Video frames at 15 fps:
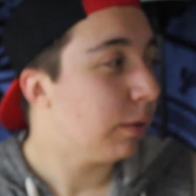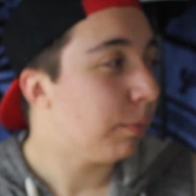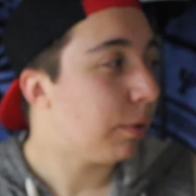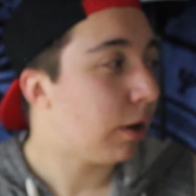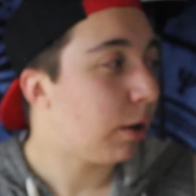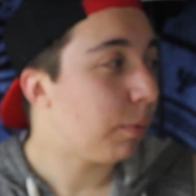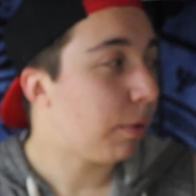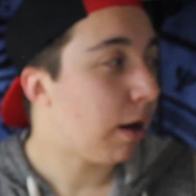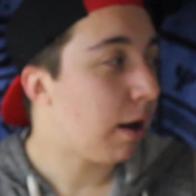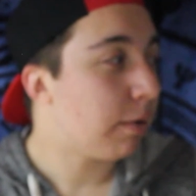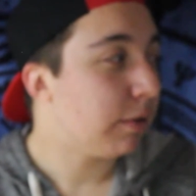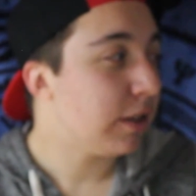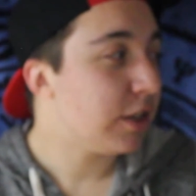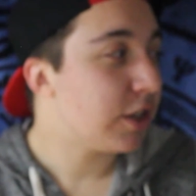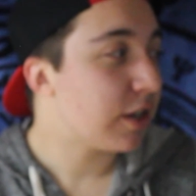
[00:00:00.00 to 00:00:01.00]
But I'll
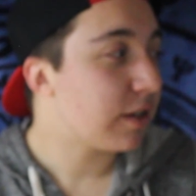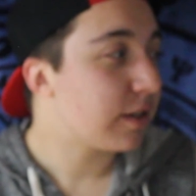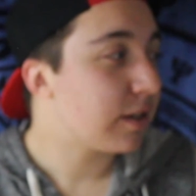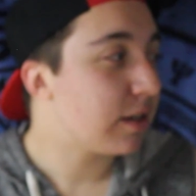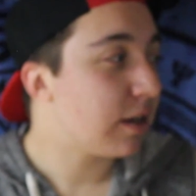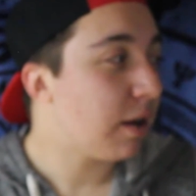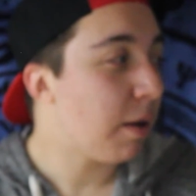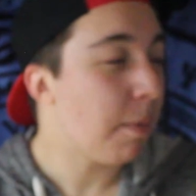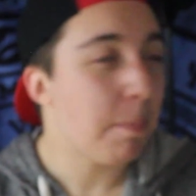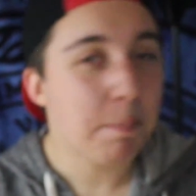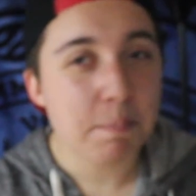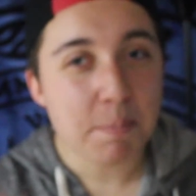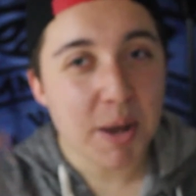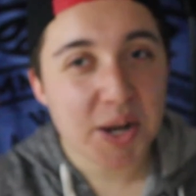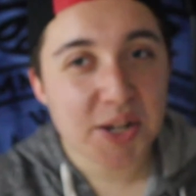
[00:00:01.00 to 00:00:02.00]
probably just
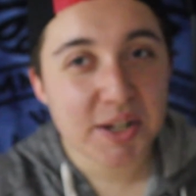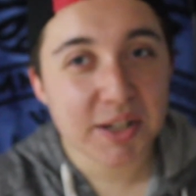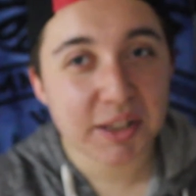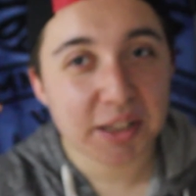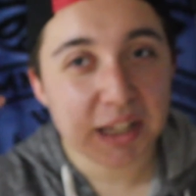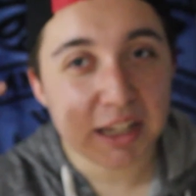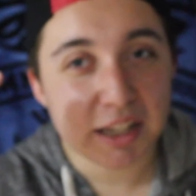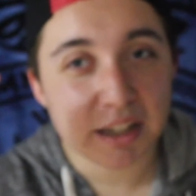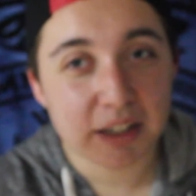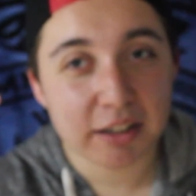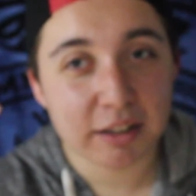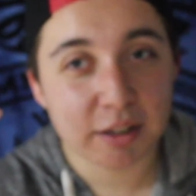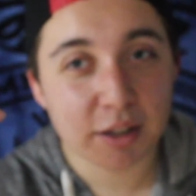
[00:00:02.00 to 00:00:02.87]
mentally